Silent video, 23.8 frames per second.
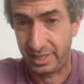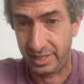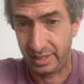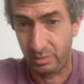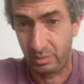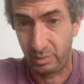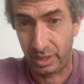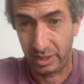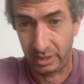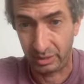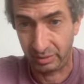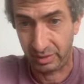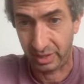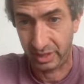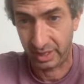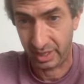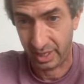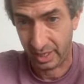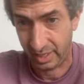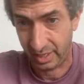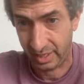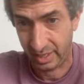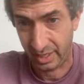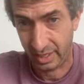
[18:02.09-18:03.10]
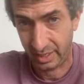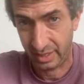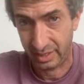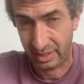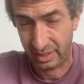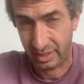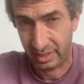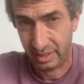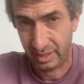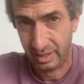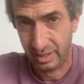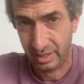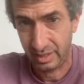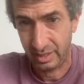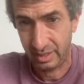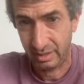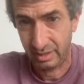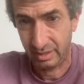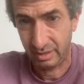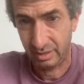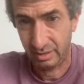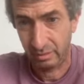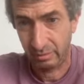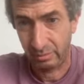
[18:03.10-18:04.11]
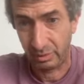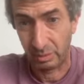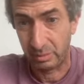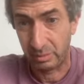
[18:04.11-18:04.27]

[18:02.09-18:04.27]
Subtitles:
relevant context from